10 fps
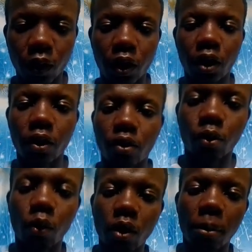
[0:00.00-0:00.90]
yes,
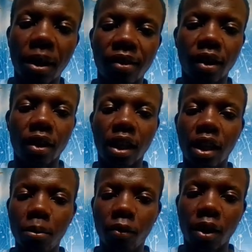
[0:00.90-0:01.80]
Hassan is the
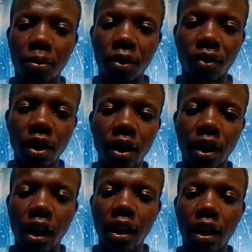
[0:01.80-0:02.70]
name of the
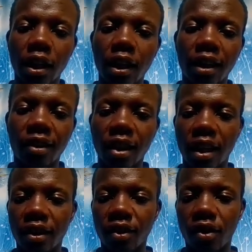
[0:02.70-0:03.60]
presenter. Let us say
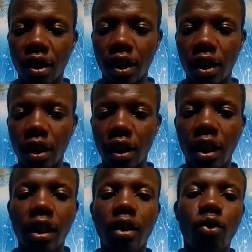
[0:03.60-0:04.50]
that is it.
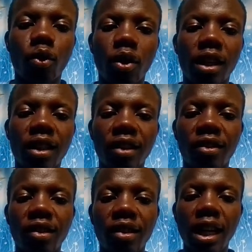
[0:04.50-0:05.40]
So in the
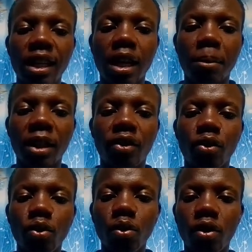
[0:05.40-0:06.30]
next slide I might
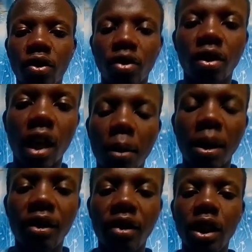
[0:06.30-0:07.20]

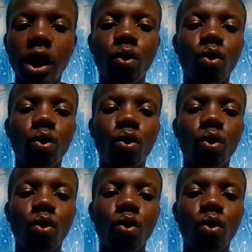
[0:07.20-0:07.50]
need